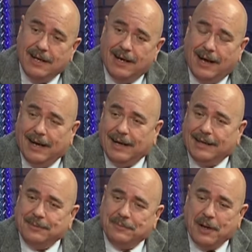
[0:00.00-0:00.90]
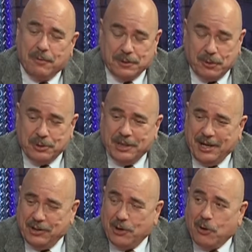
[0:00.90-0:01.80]
Uh, they were supposed to
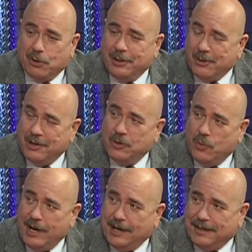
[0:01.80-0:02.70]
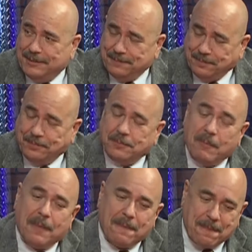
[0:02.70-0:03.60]
get there earlier in the week,
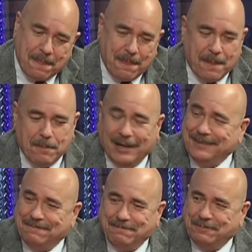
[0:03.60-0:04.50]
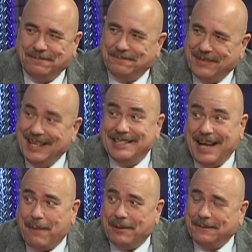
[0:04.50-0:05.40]
but things
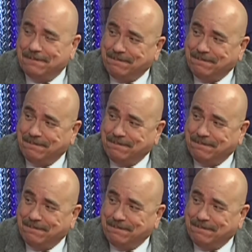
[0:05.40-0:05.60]
happen.